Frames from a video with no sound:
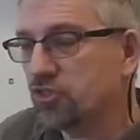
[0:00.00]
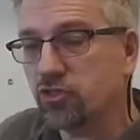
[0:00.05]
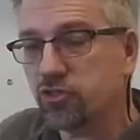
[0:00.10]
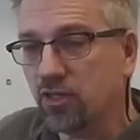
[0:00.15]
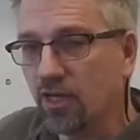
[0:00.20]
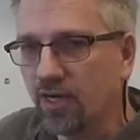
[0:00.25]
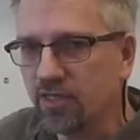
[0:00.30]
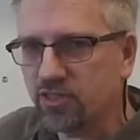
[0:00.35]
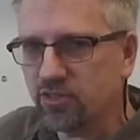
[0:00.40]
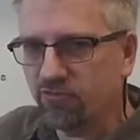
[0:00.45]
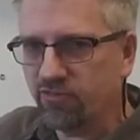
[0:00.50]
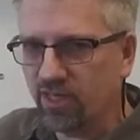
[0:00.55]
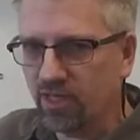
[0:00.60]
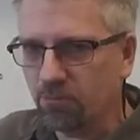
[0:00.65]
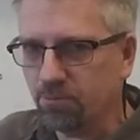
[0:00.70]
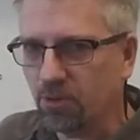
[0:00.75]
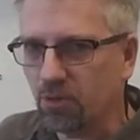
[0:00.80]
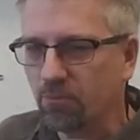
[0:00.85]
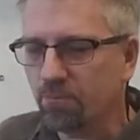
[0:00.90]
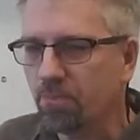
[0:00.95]
slots
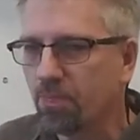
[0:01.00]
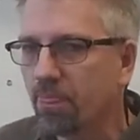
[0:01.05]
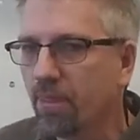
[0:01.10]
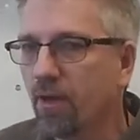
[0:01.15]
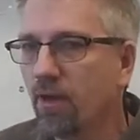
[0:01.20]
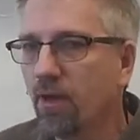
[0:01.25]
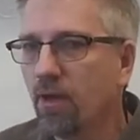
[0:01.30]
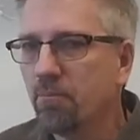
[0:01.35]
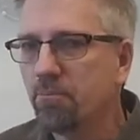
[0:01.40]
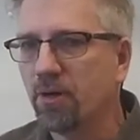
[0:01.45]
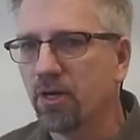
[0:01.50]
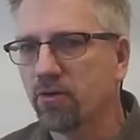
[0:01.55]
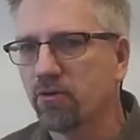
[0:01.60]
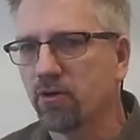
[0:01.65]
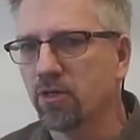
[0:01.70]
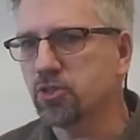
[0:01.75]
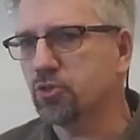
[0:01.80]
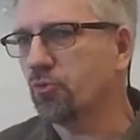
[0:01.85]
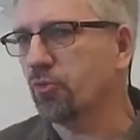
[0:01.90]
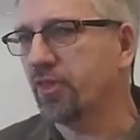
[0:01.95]
available. But of
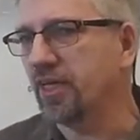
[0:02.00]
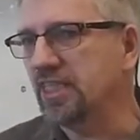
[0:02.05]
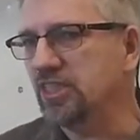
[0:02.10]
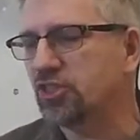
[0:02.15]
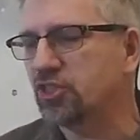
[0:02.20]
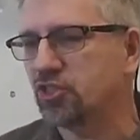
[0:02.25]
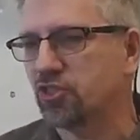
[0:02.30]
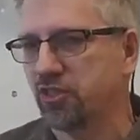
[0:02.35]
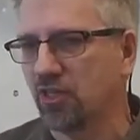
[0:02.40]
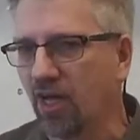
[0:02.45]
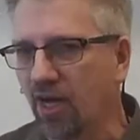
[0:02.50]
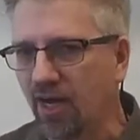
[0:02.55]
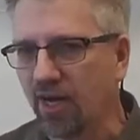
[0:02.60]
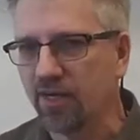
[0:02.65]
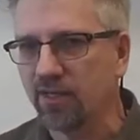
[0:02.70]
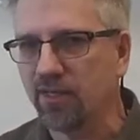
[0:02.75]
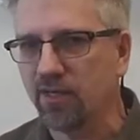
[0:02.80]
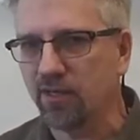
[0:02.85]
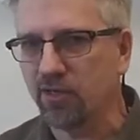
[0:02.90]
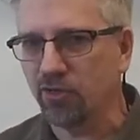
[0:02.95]
course, with each
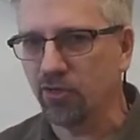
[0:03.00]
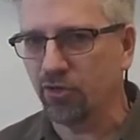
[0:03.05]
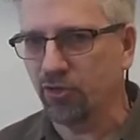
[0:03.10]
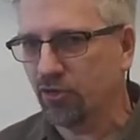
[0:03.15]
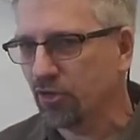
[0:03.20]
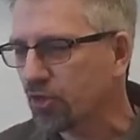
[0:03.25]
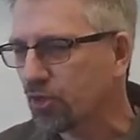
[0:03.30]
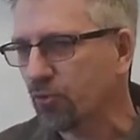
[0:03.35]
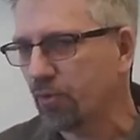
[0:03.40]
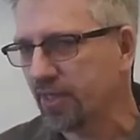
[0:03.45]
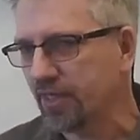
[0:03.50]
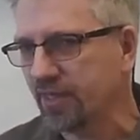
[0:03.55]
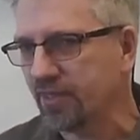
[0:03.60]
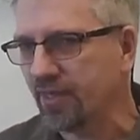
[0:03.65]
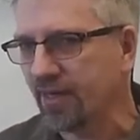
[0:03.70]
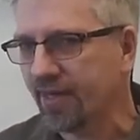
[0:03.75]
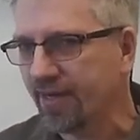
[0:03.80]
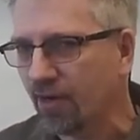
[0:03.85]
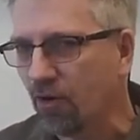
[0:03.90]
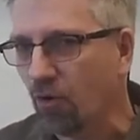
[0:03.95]
slot, you're creating
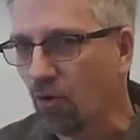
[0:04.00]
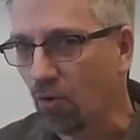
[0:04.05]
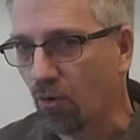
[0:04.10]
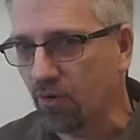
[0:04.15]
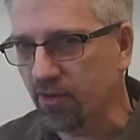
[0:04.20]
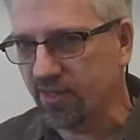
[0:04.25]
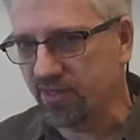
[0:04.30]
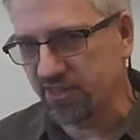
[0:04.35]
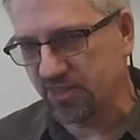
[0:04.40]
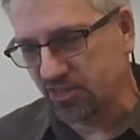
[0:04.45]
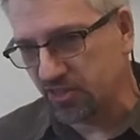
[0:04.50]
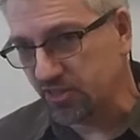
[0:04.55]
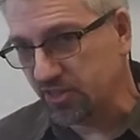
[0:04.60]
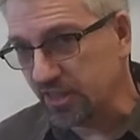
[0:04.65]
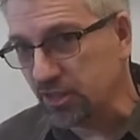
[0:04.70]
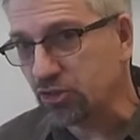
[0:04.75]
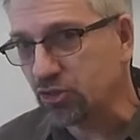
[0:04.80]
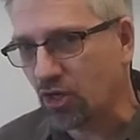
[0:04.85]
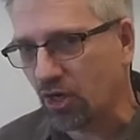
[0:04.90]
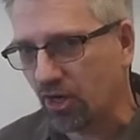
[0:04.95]
a hole in the
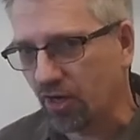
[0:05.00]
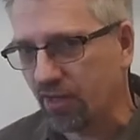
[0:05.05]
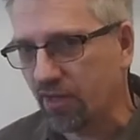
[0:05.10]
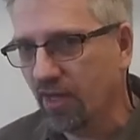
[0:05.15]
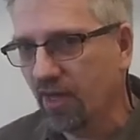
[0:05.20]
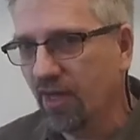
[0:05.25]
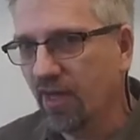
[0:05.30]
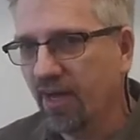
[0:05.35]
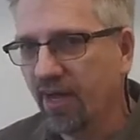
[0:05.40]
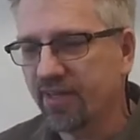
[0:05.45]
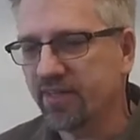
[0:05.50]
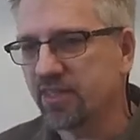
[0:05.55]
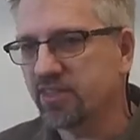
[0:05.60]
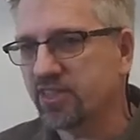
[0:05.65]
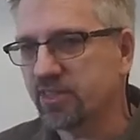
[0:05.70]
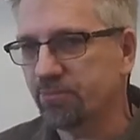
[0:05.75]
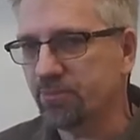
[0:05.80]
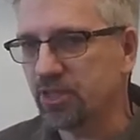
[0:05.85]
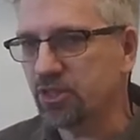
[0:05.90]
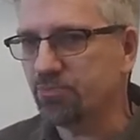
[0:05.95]
sneeze guard. And on
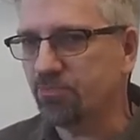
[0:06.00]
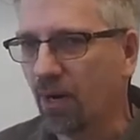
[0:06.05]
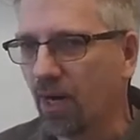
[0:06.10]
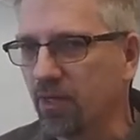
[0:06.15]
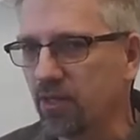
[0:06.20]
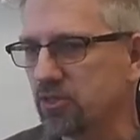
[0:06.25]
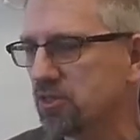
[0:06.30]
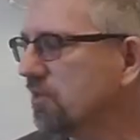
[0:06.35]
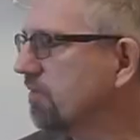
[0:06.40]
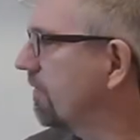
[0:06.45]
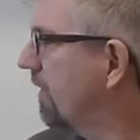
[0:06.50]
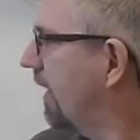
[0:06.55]
some of these models, I've